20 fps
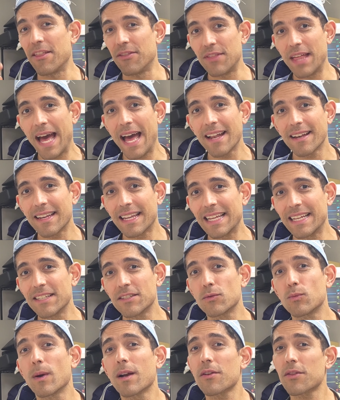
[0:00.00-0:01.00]
And that
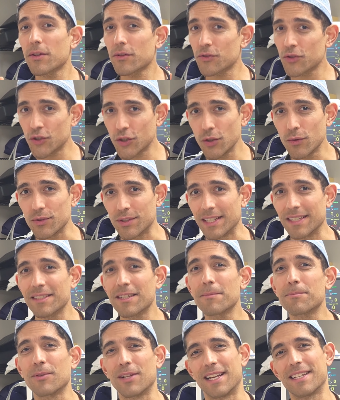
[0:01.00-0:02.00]
is where they're choosing
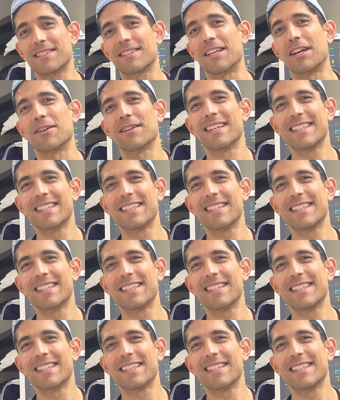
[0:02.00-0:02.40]
to place their